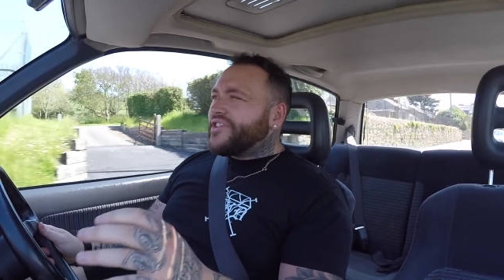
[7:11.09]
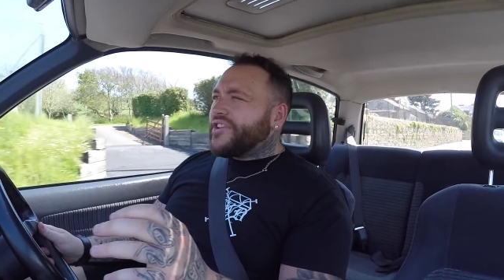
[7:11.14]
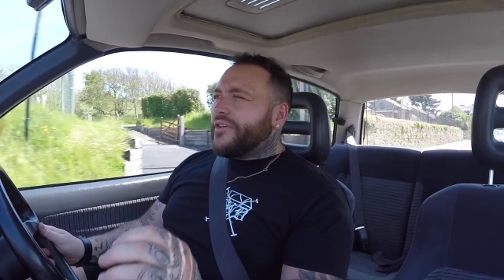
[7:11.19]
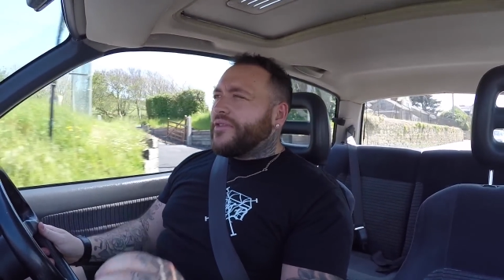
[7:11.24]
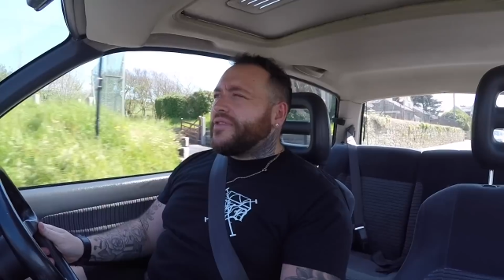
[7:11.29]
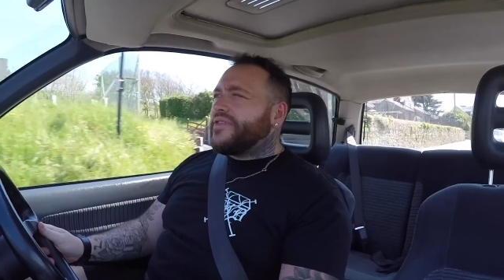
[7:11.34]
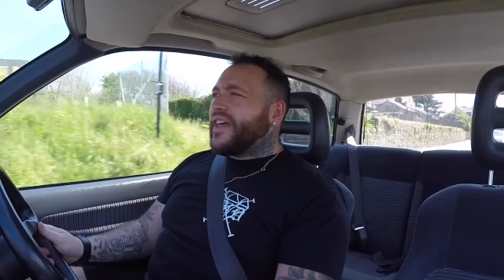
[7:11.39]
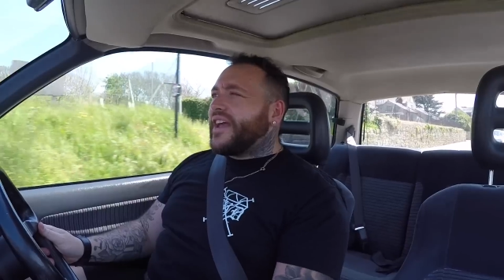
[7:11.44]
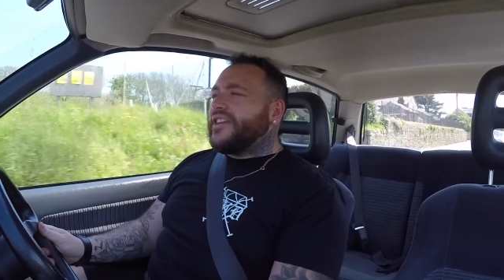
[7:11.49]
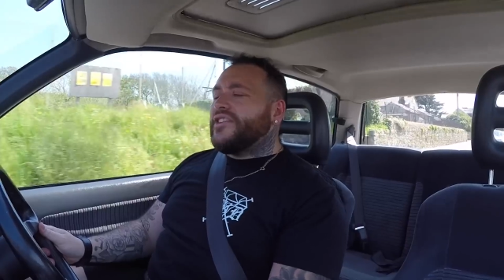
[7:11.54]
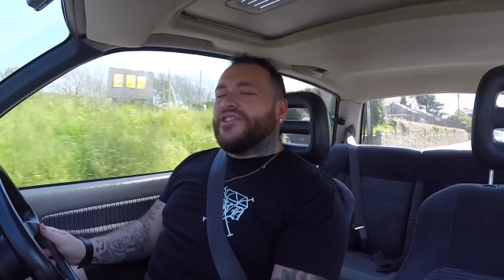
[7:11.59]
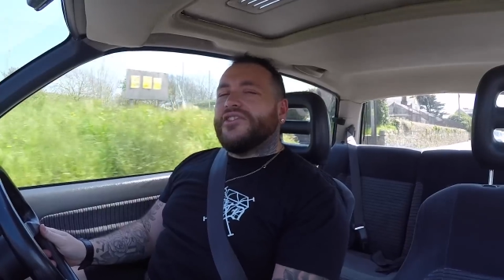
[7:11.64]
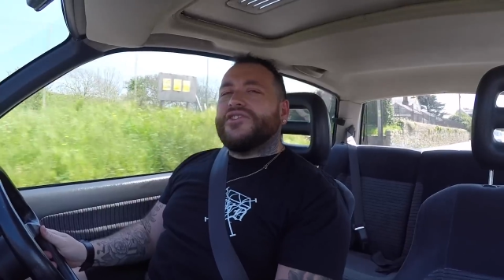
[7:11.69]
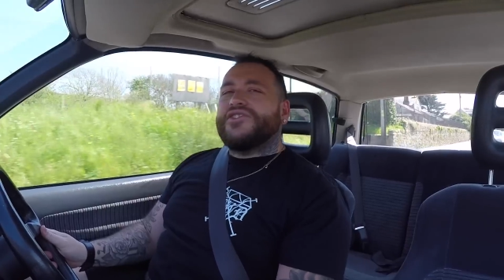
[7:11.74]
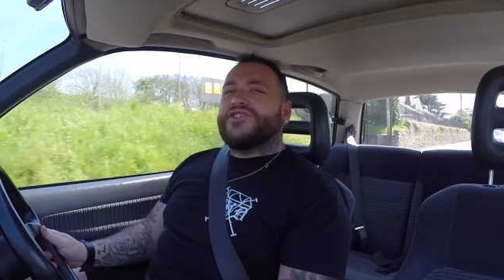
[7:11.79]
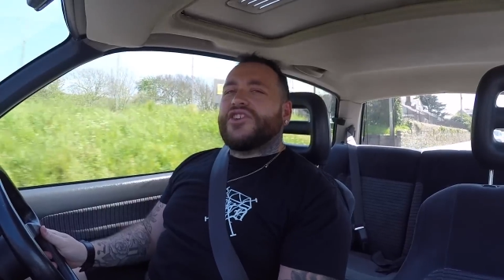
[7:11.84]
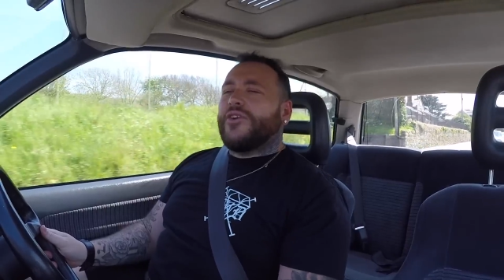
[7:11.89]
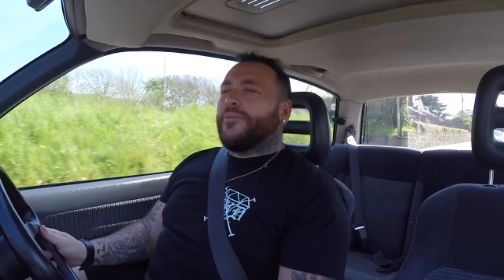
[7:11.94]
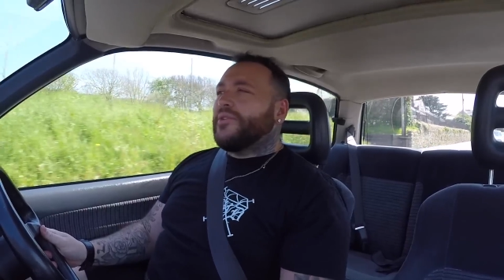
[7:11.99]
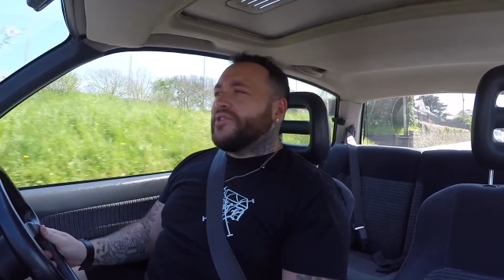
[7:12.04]
So thank you
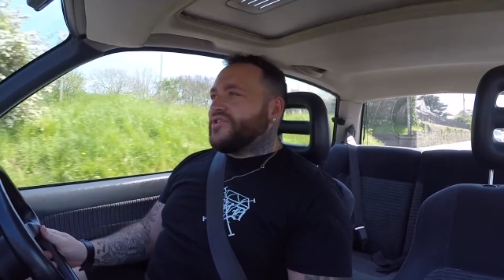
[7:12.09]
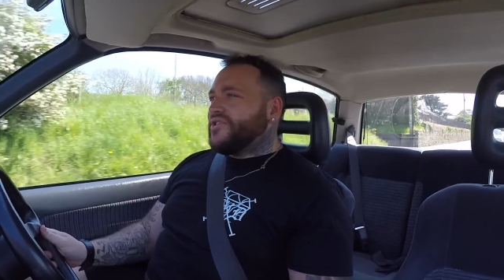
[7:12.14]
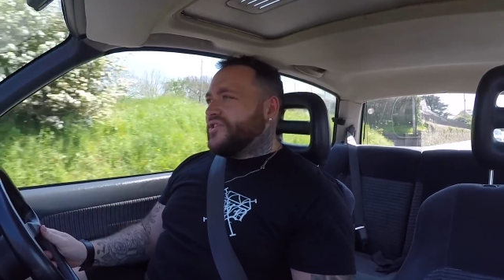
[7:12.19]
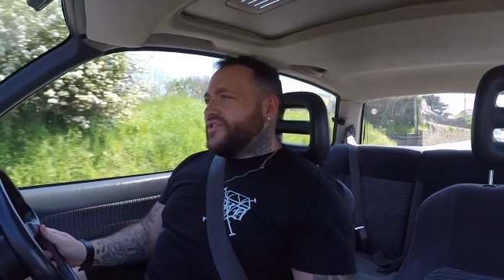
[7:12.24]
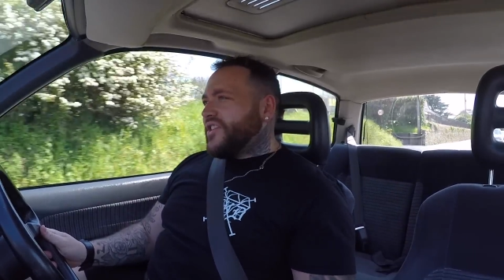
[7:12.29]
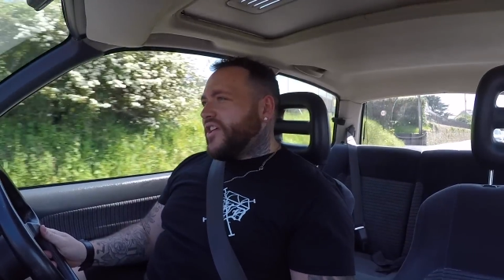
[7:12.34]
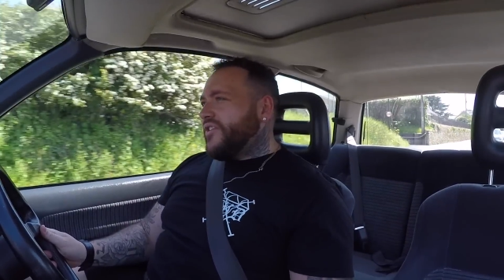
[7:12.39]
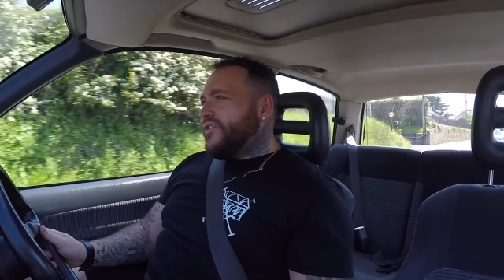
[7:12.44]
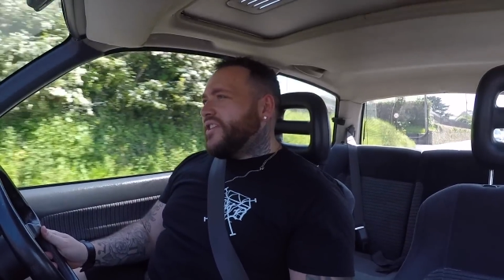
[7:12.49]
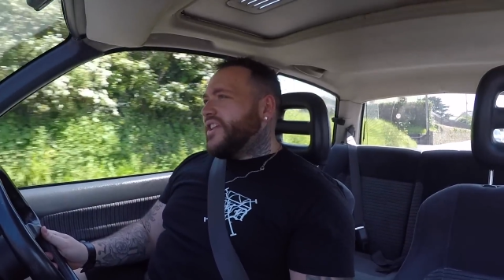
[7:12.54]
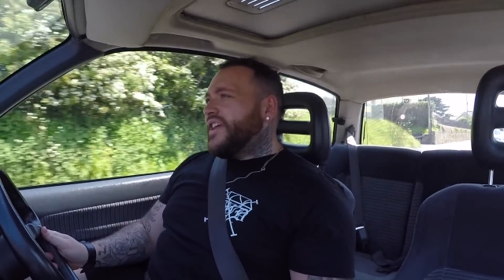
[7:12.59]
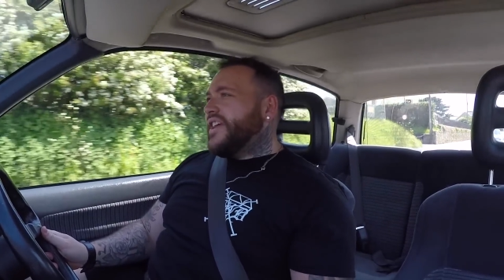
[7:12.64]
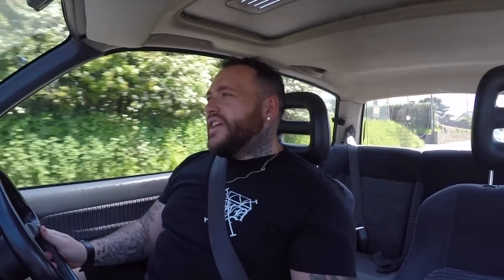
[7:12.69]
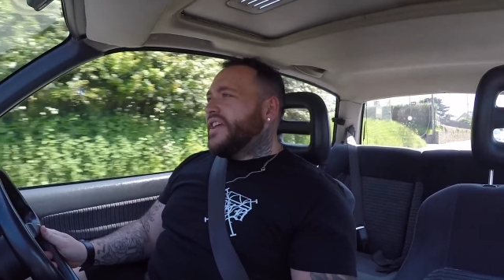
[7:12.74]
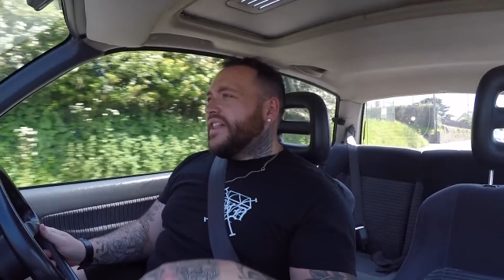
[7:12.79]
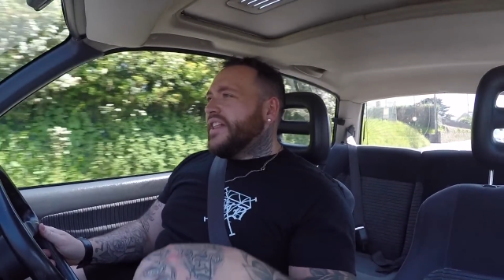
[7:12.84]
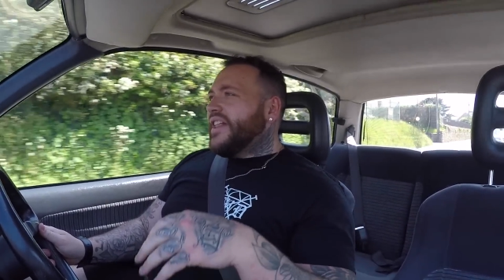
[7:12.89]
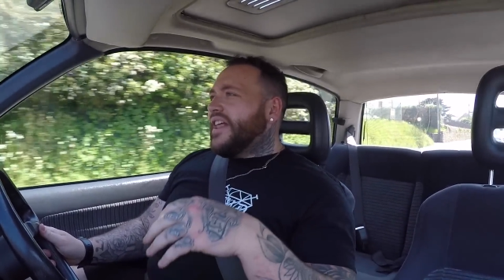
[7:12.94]
so much to Tony.